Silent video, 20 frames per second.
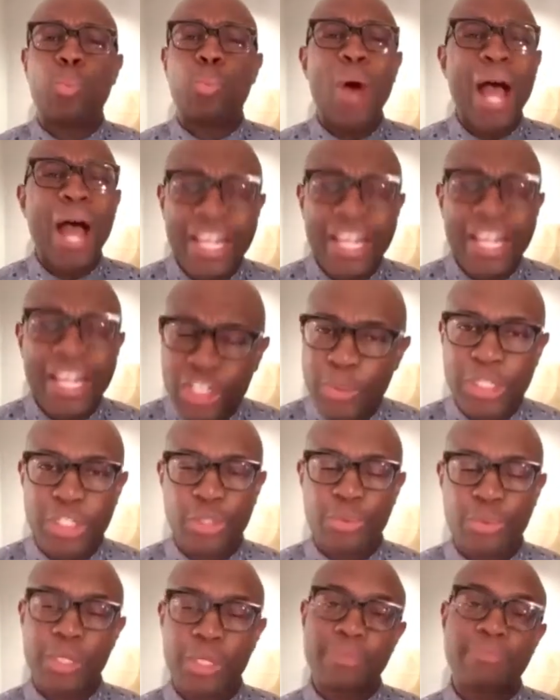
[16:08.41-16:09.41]
Why do we
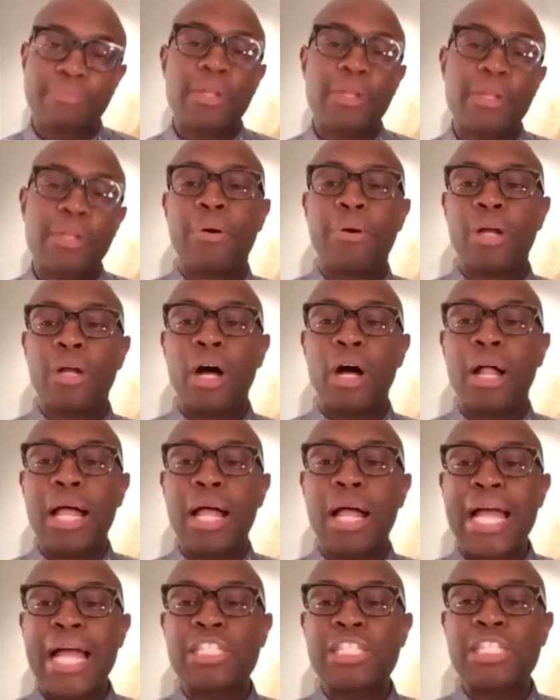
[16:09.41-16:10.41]
do it? put all
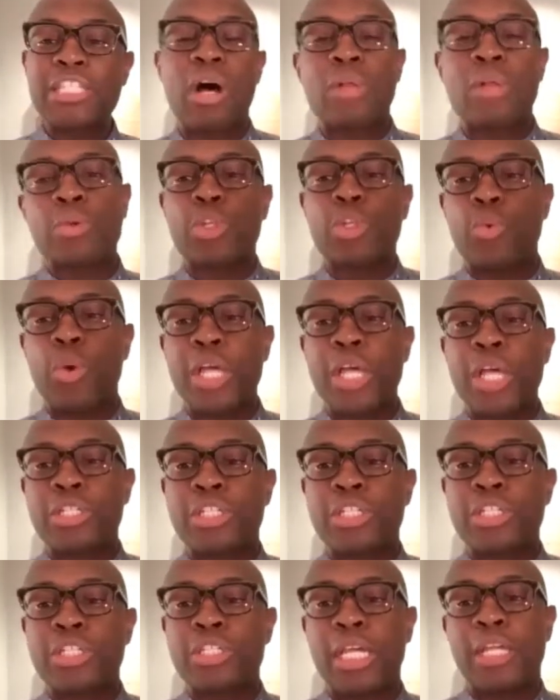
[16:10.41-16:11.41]
answer all those
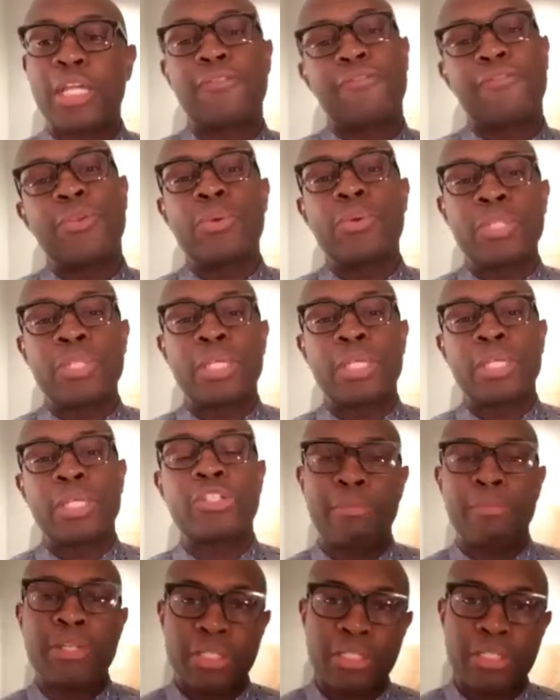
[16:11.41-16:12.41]
questions to infuse into
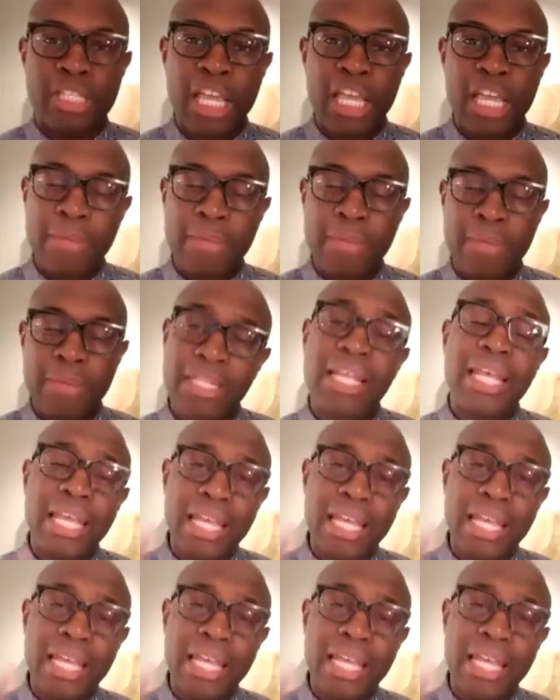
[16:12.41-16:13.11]
your mission statement.